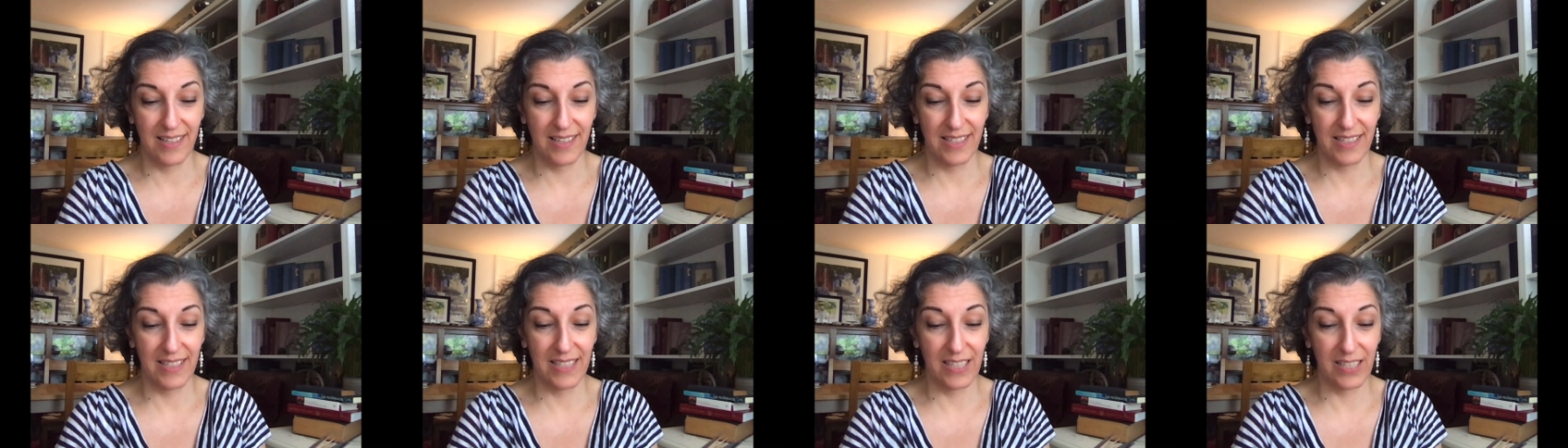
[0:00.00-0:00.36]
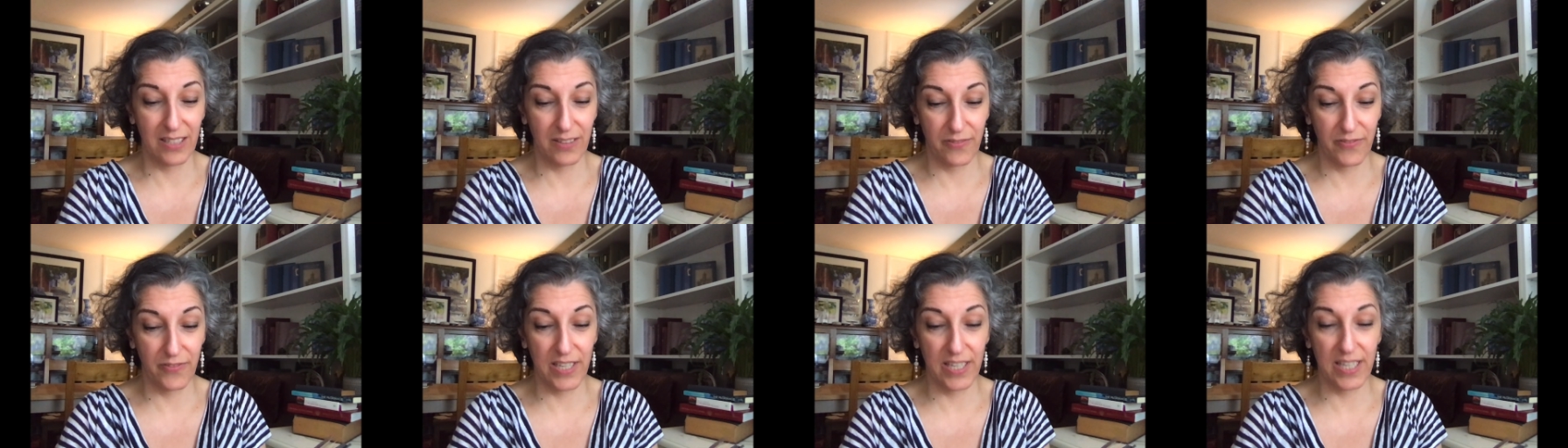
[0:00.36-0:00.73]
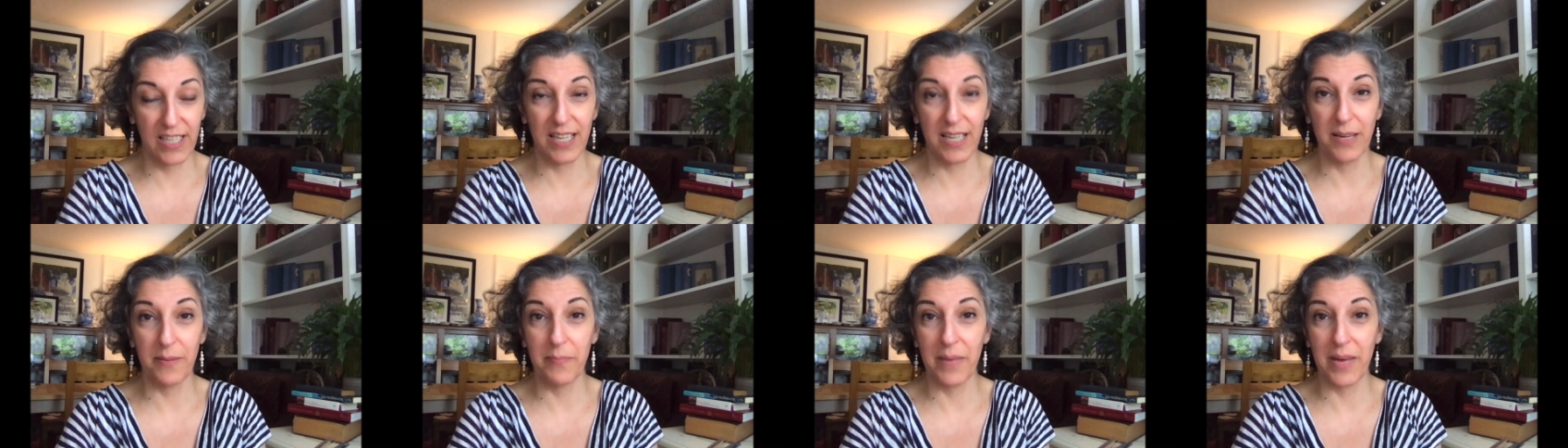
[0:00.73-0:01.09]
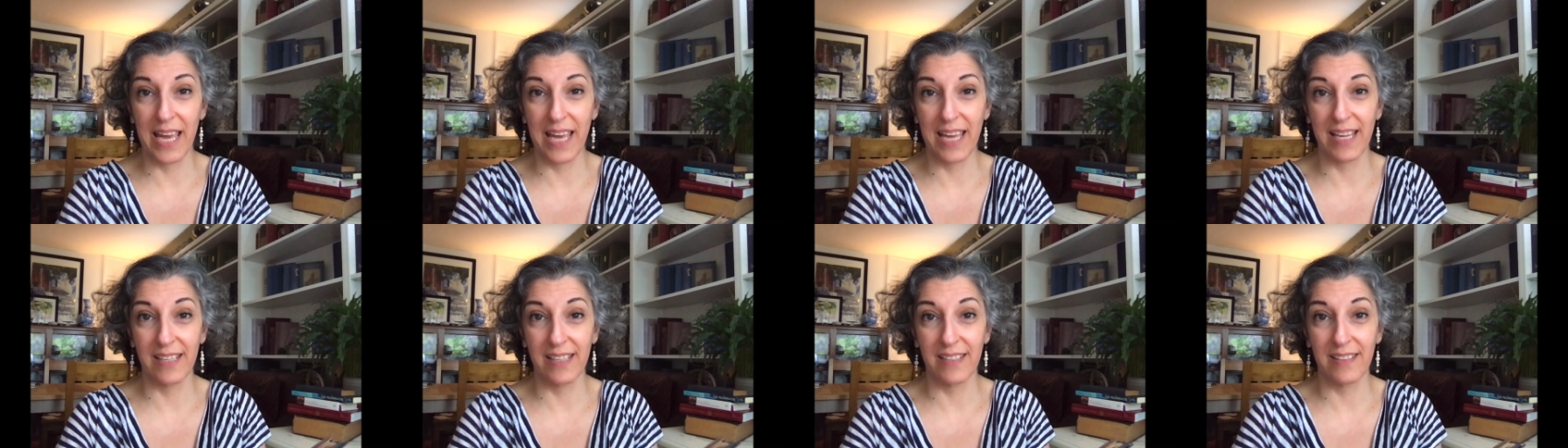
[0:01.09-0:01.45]
the inferior
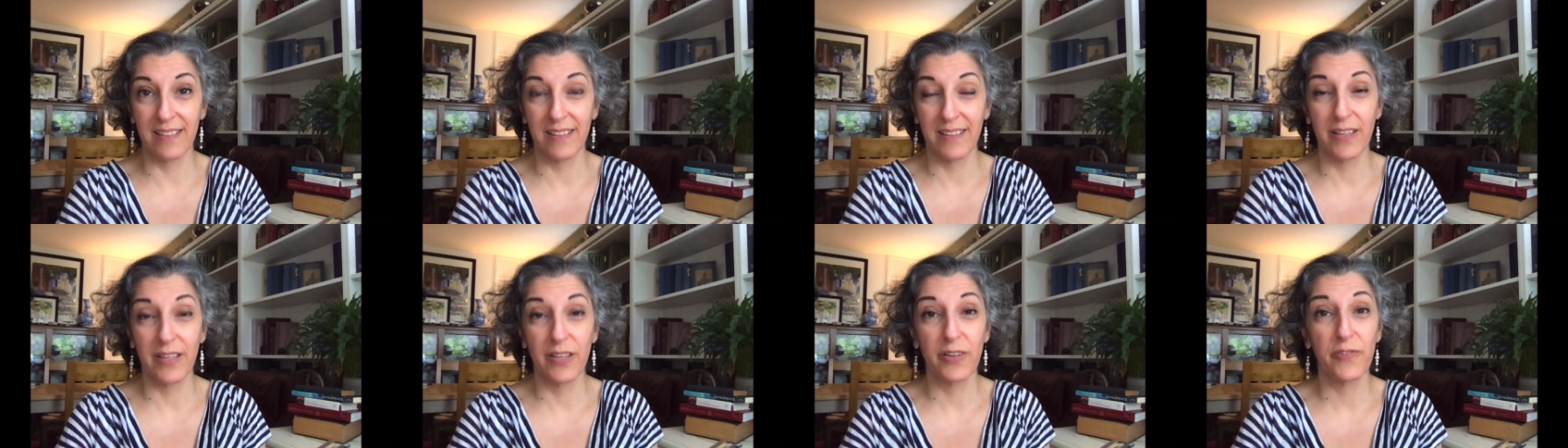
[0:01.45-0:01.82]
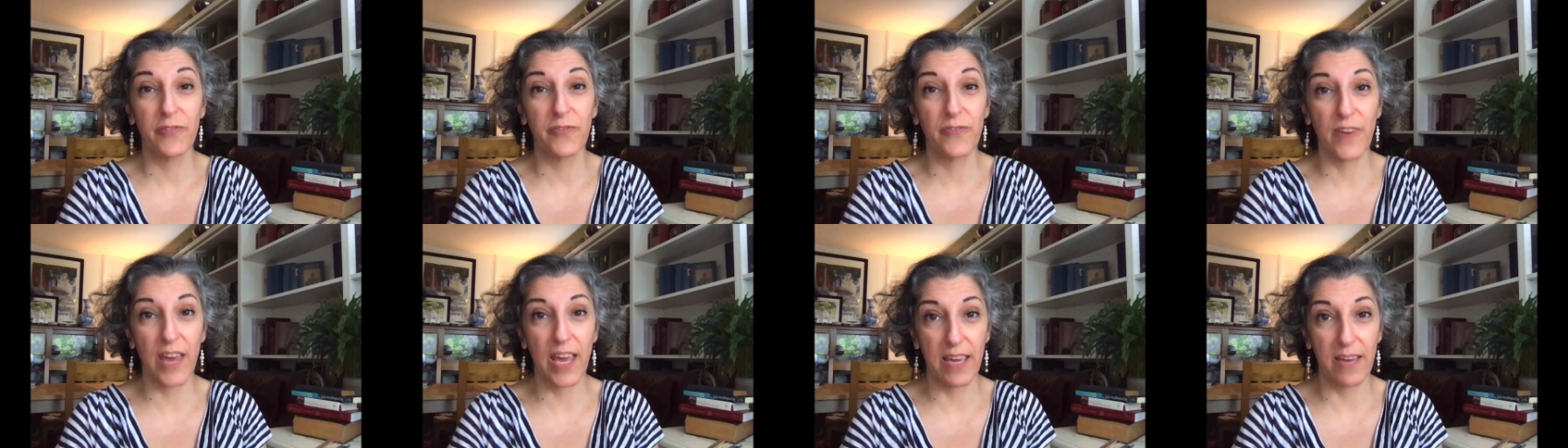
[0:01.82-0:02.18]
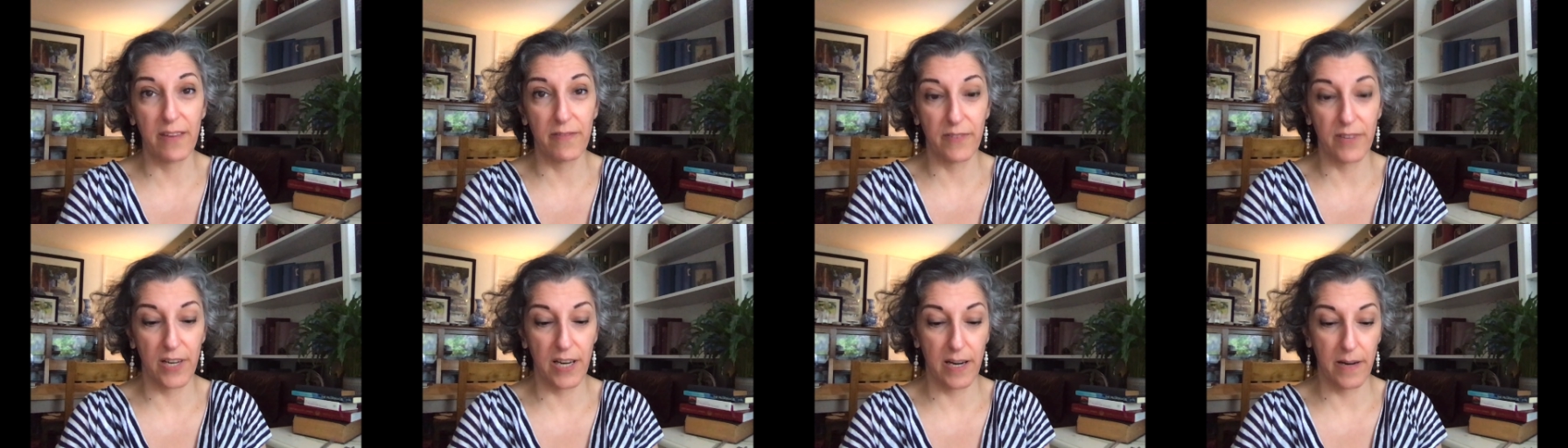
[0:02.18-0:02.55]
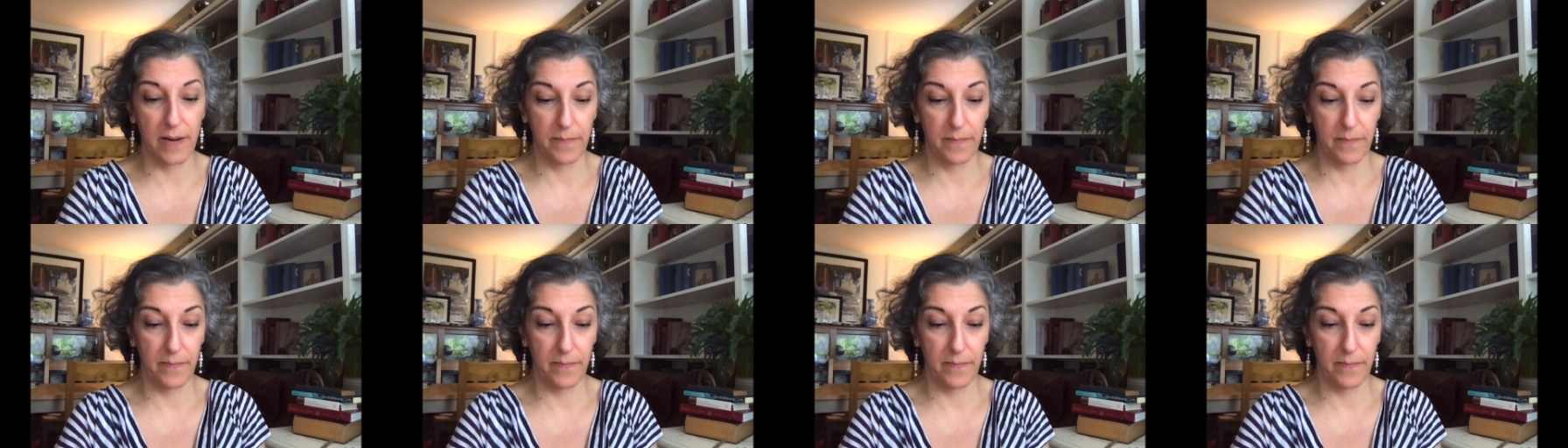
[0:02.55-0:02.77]
man favor.